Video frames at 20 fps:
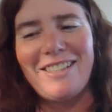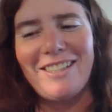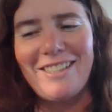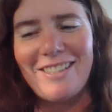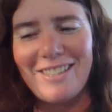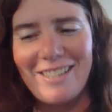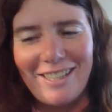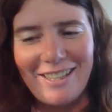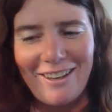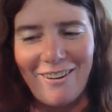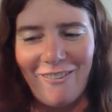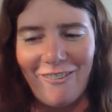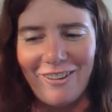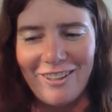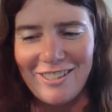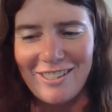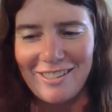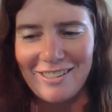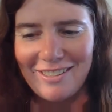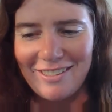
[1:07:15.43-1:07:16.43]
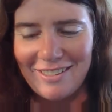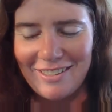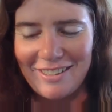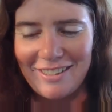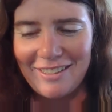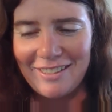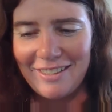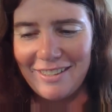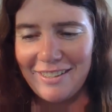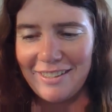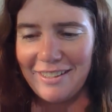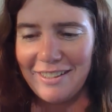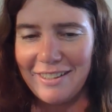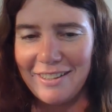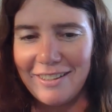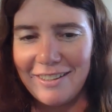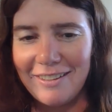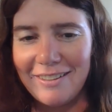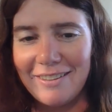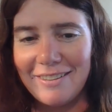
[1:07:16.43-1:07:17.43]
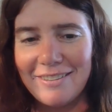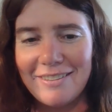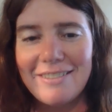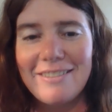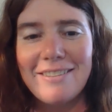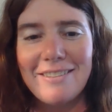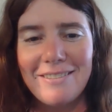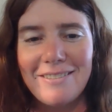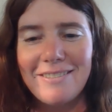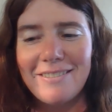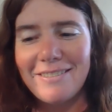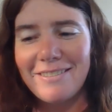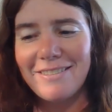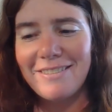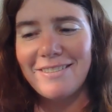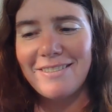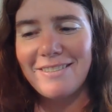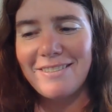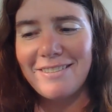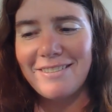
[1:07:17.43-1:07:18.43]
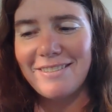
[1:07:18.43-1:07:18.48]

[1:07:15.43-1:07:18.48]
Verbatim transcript: I said the horses. The derby is referred to.